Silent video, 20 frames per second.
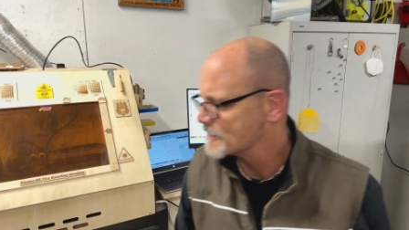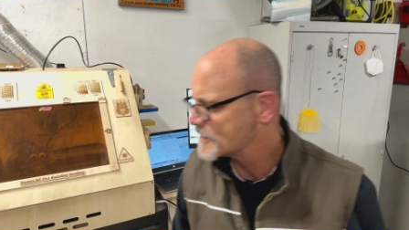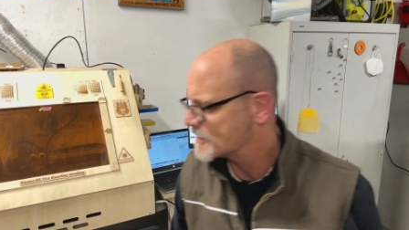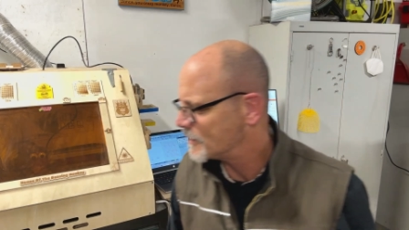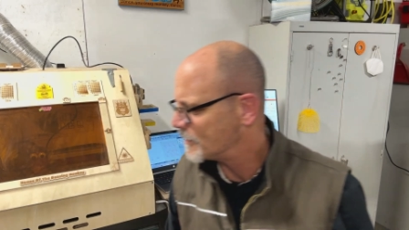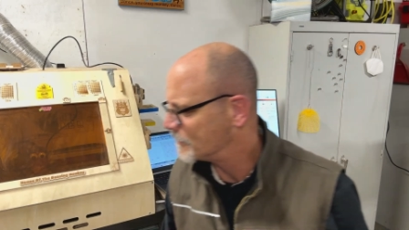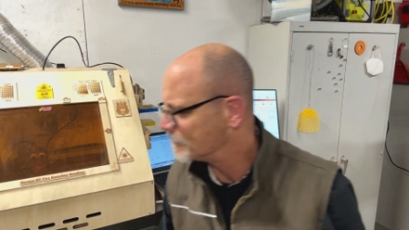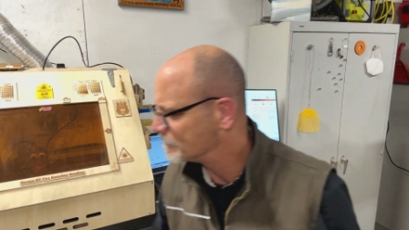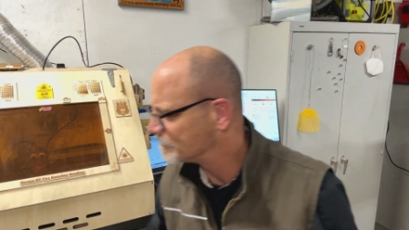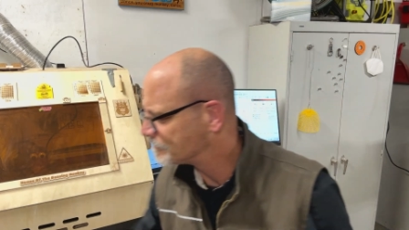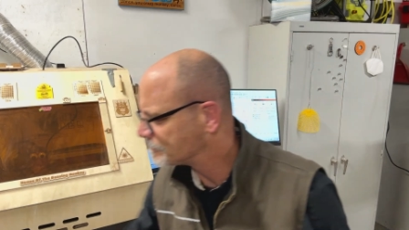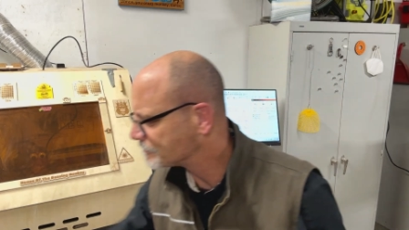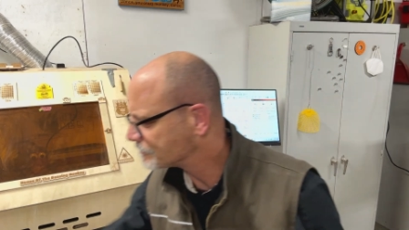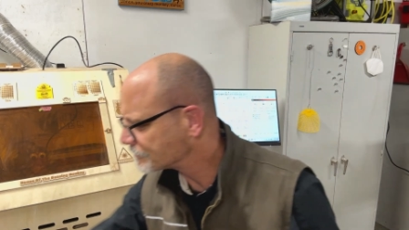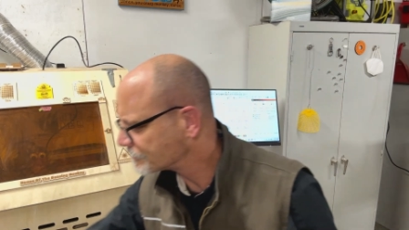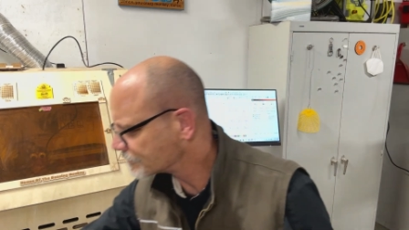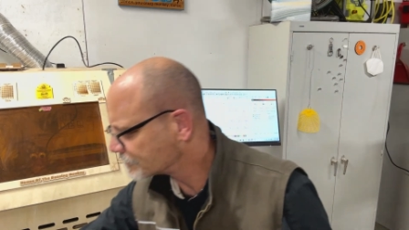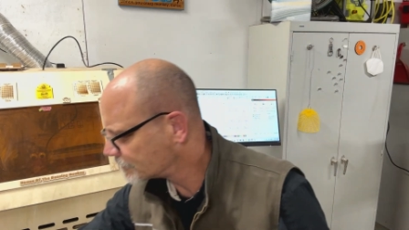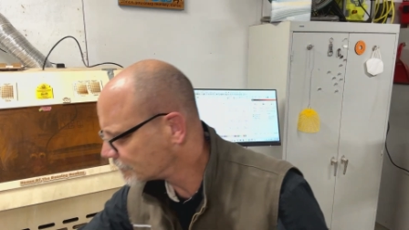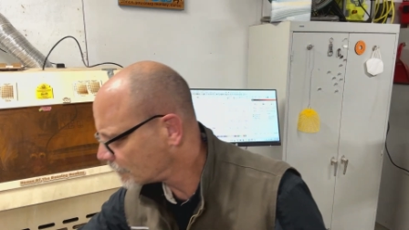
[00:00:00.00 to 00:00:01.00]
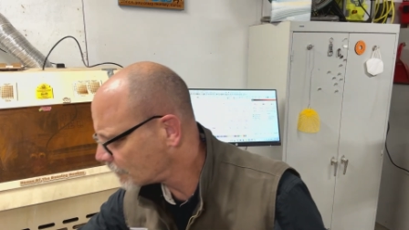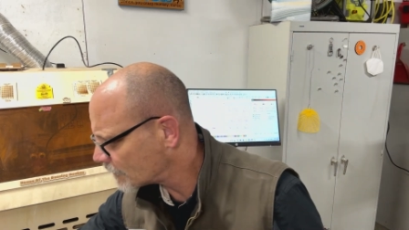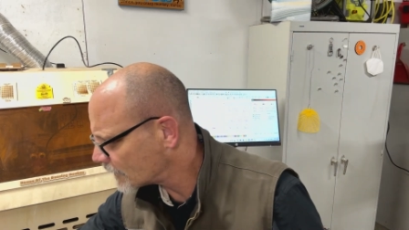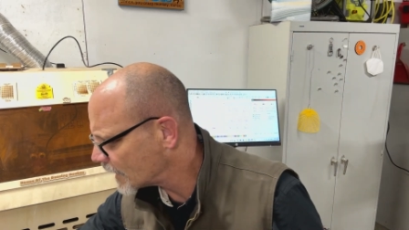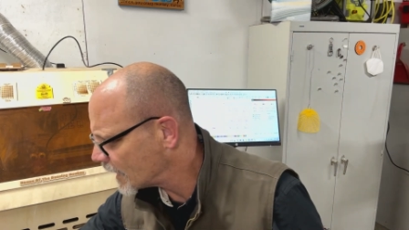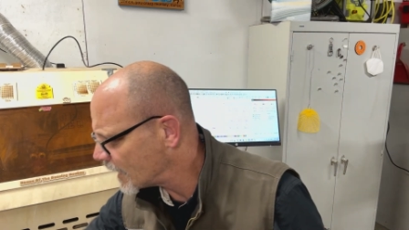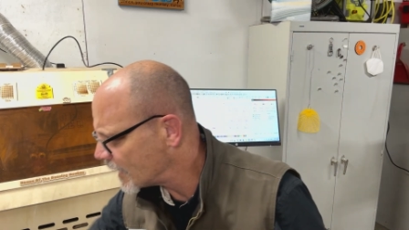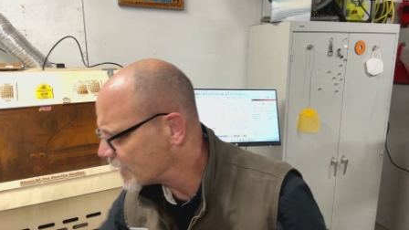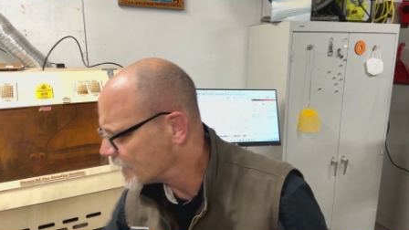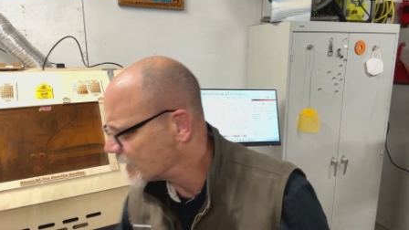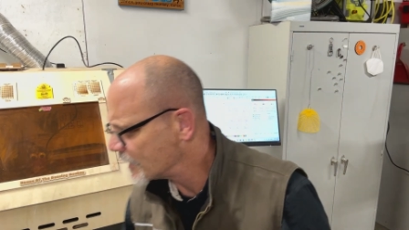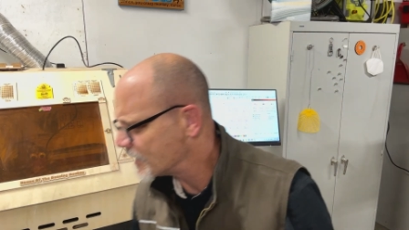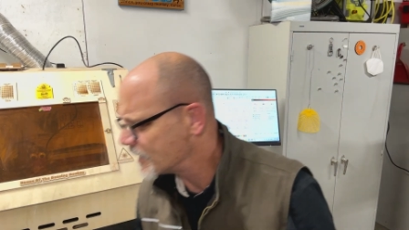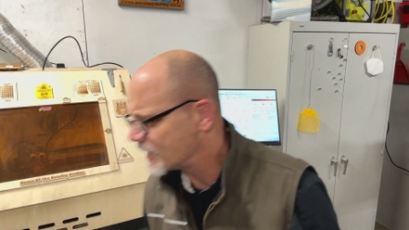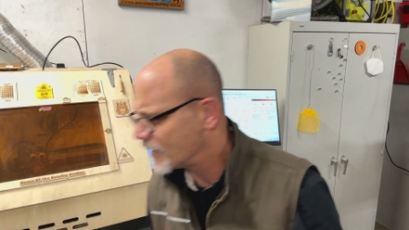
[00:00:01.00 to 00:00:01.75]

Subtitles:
So there you